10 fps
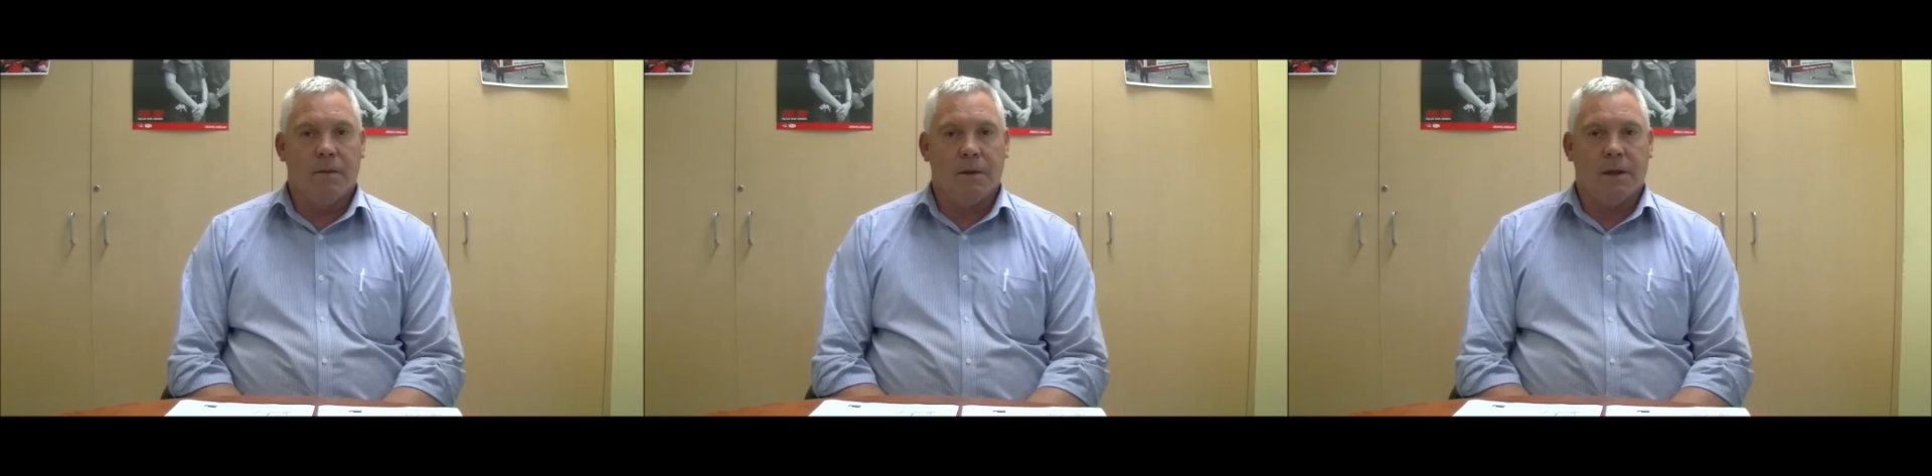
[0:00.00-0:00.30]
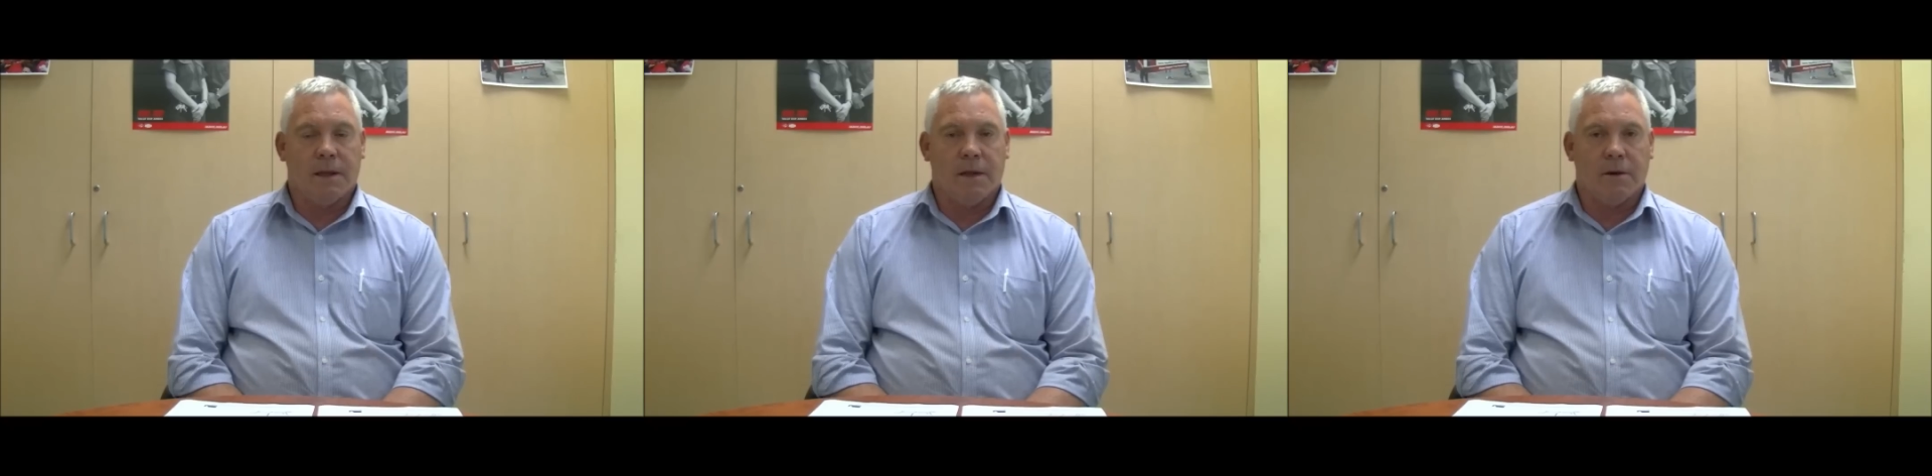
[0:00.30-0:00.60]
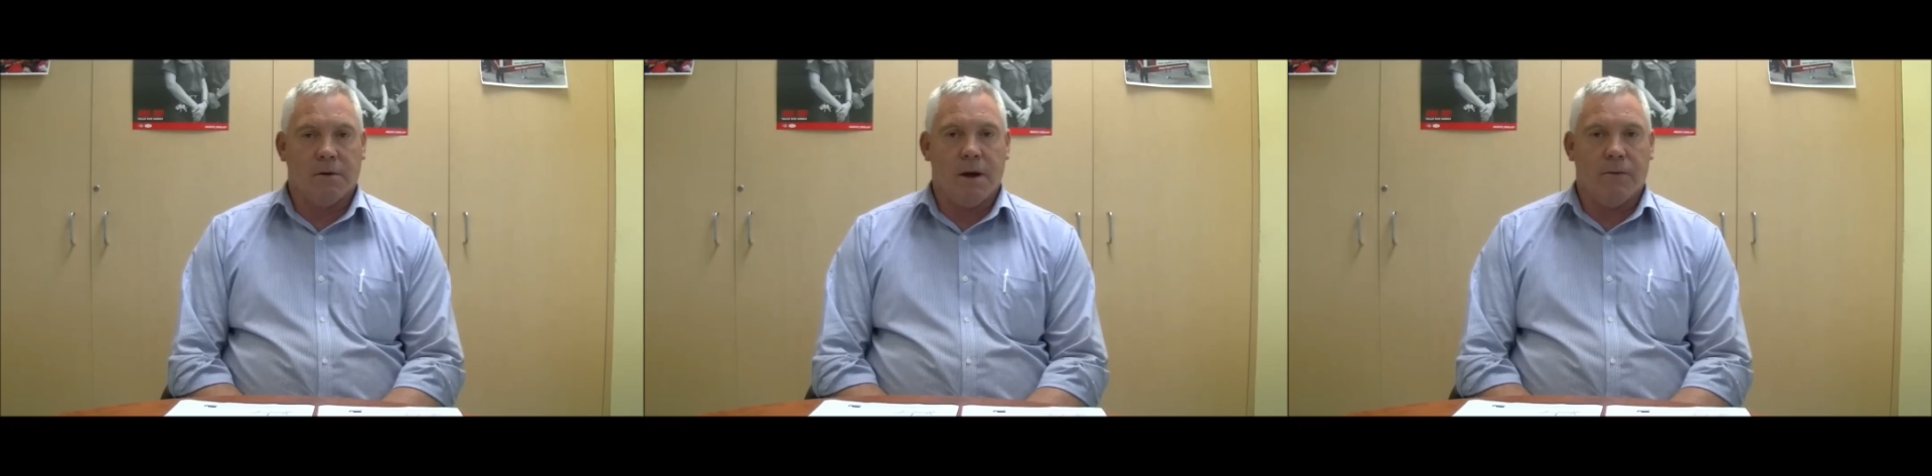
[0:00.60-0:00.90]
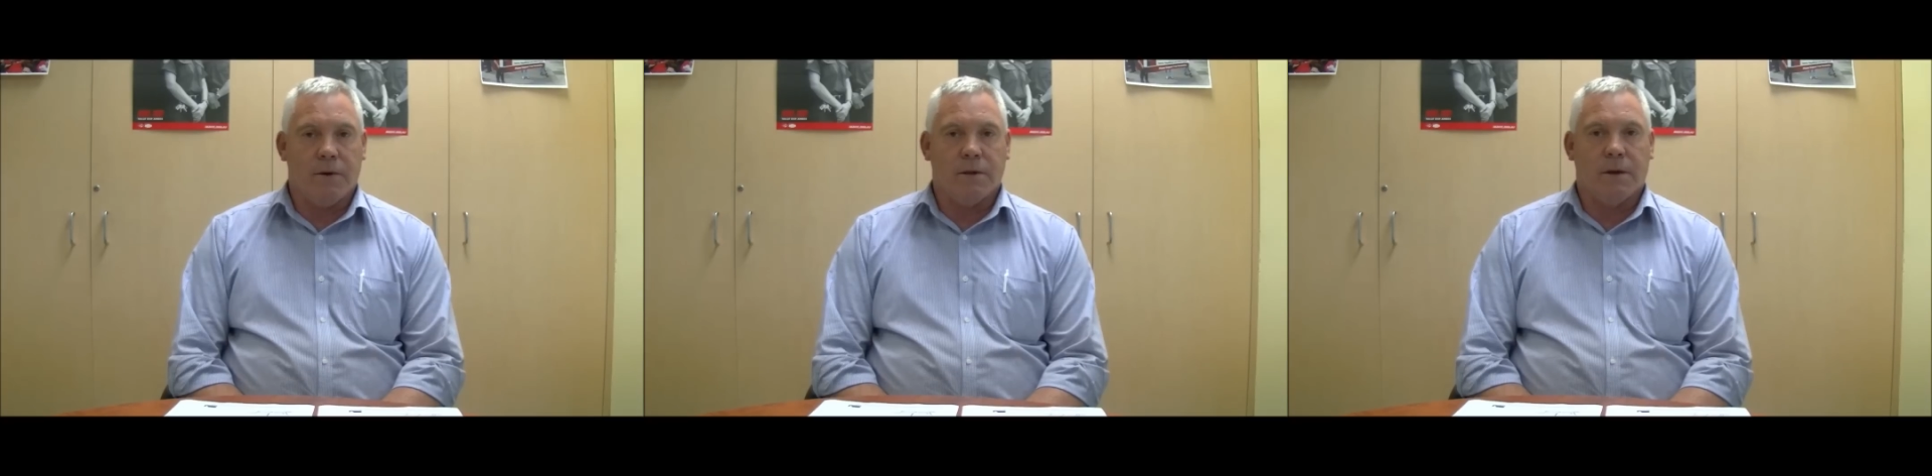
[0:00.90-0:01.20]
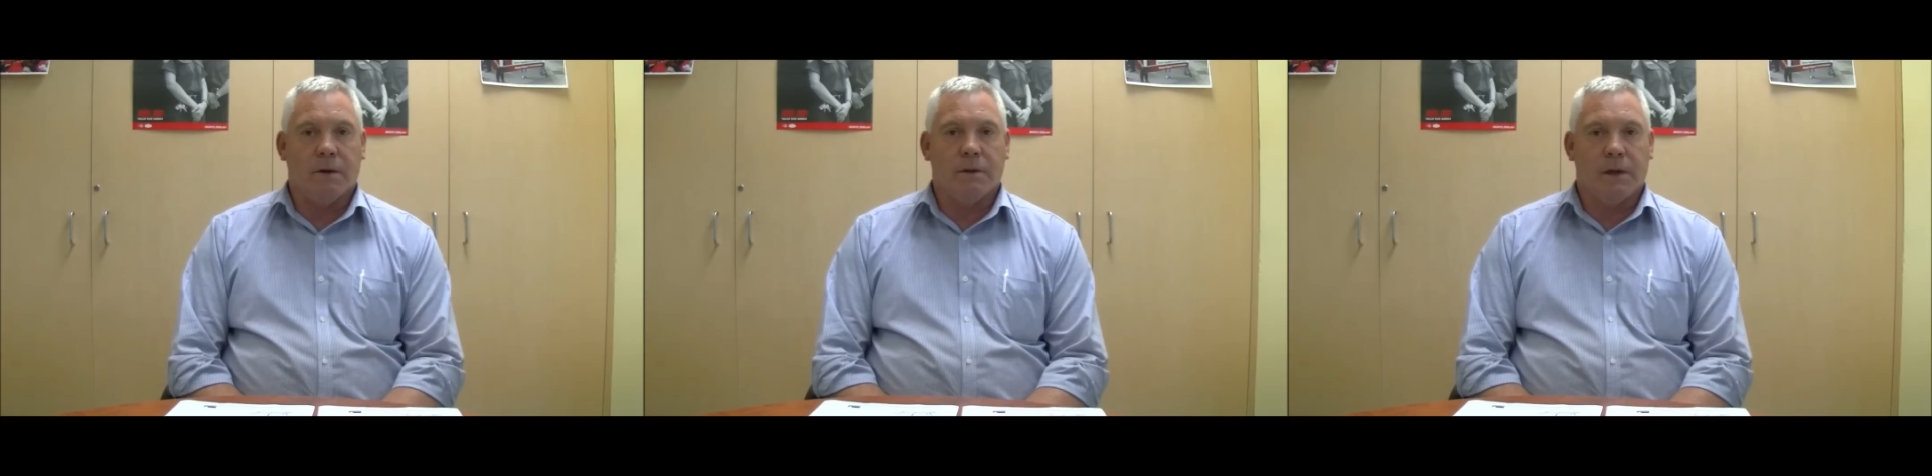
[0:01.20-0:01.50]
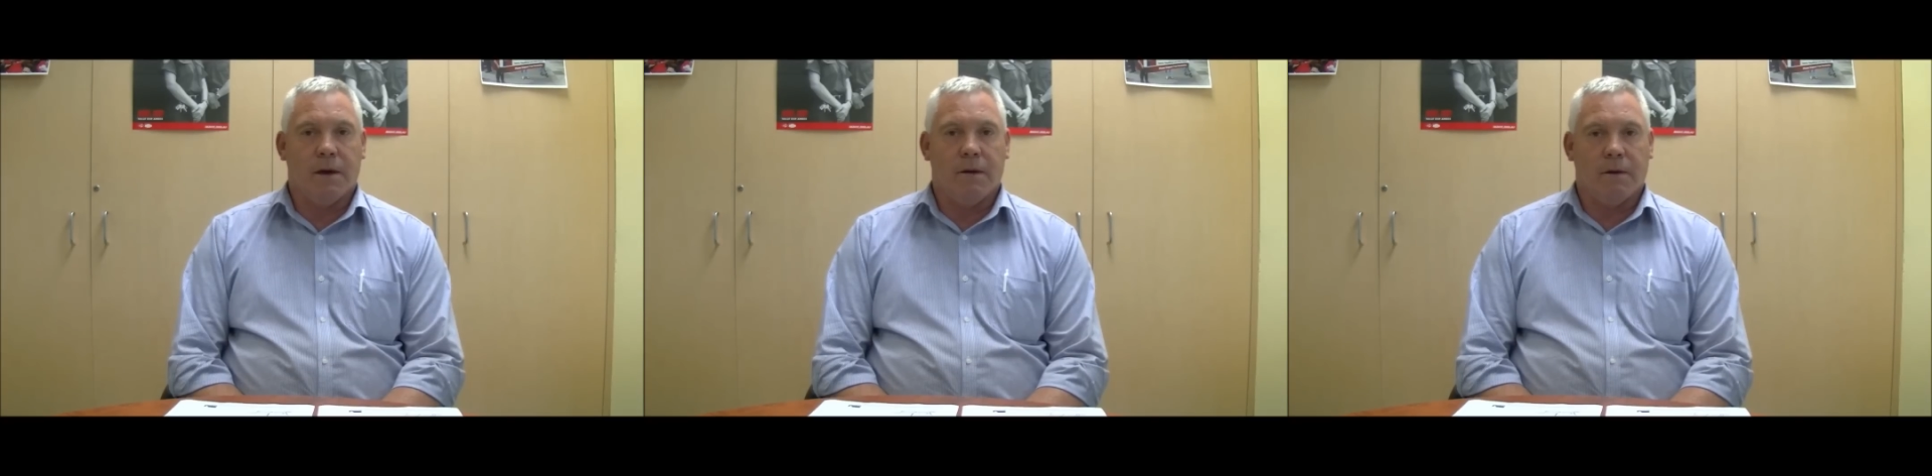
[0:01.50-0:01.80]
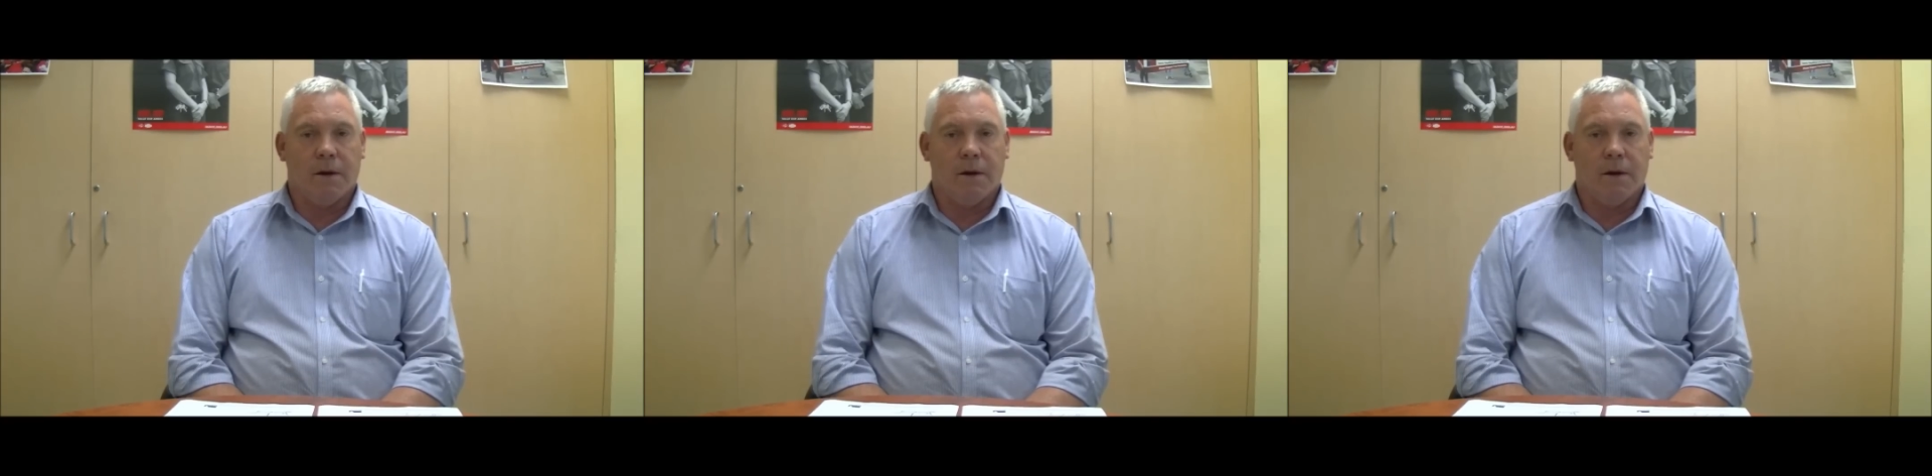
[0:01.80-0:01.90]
we think that's a great result. So